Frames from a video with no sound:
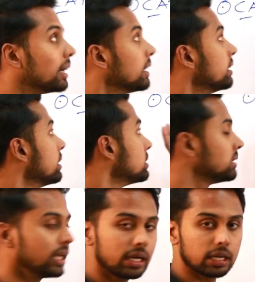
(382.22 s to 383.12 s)
under the
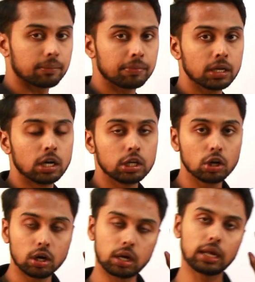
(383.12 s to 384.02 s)
CAT?
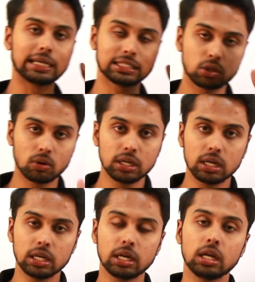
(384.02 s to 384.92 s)
Your, as I told you
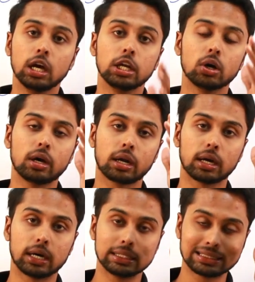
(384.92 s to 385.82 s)
earlier,
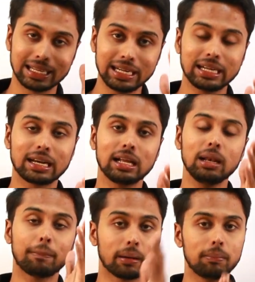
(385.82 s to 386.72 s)
your
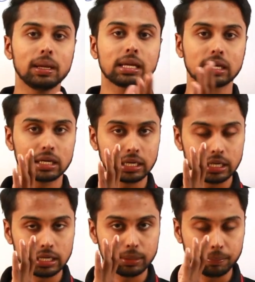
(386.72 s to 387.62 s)
central public
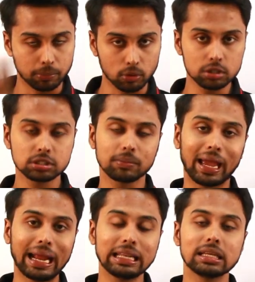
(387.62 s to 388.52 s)
post
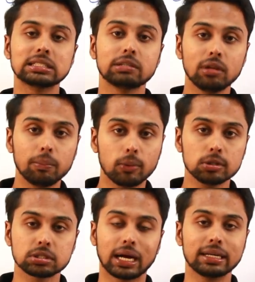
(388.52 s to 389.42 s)
and the civil
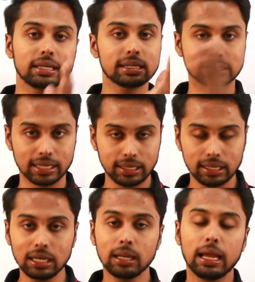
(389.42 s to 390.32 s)
post under the
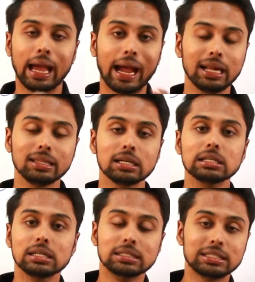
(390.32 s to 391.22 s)
central, and
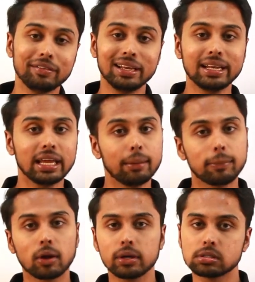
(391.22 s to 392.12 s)
the civilian
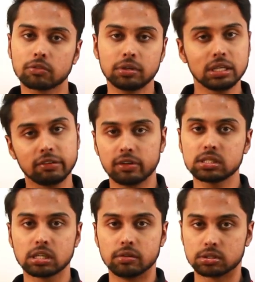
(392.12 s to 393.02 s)
employees of the
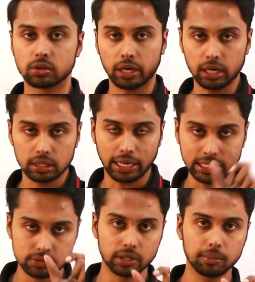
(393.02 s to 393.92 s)
defense service. Okay, that
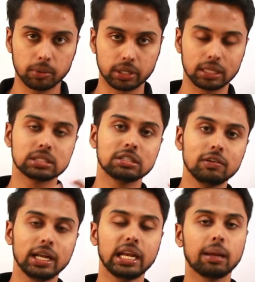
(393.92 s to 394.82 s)
is very important. The
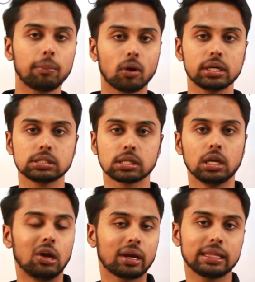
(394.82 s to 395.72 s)
civilian employees.
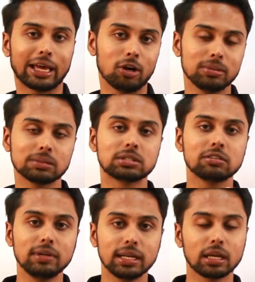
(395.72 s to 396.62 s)
Okay, there will be some
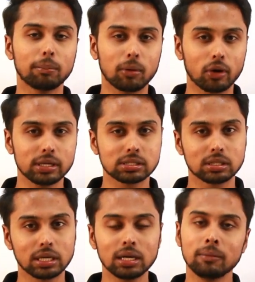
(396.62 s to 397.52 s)
civilian employees
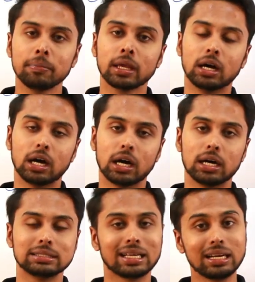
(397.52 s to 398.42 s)
in
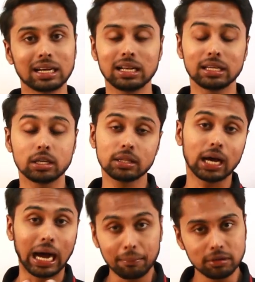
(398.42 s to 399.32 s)
the central, in the
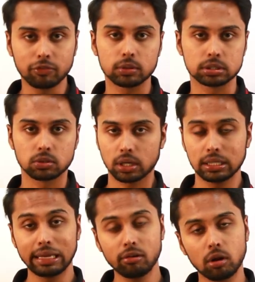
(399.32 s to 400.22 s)
armed forces. Okay,
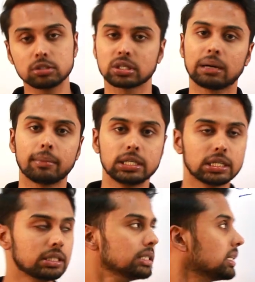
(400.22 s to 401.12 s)
they will also come
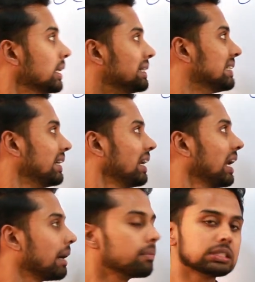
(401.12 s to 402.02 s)
under this Central
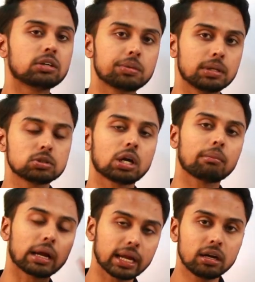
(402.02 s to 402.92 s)
Administrative Tribunal. So I
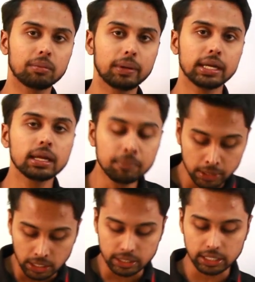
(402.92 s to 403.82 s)
am again repeating,
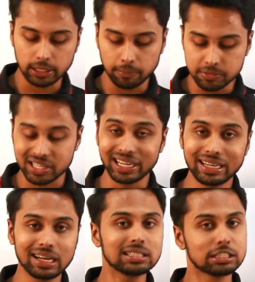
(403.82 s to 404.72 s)
the
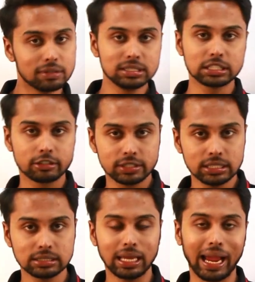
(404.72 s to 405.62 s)
central civil
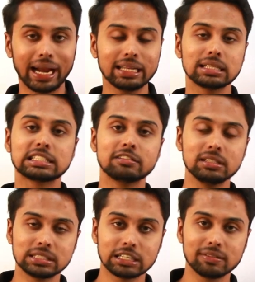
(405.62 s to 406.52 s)
service and the
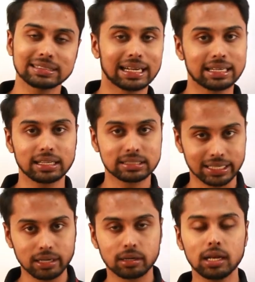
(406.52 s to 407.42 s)
civil service under the
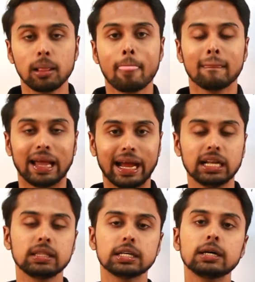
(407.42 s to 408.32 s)
central,
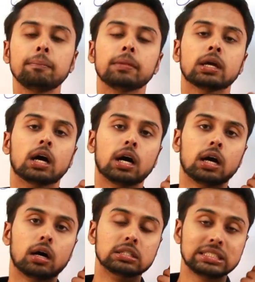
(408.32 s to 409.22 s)
and the
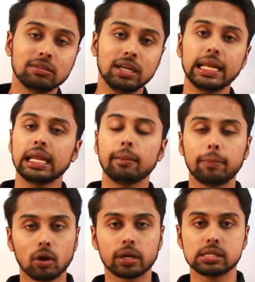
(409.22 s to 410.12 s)
civilian
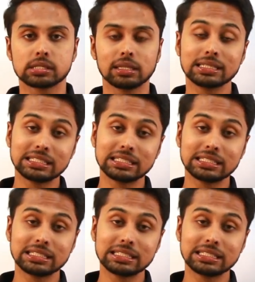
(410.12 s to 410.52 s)
employees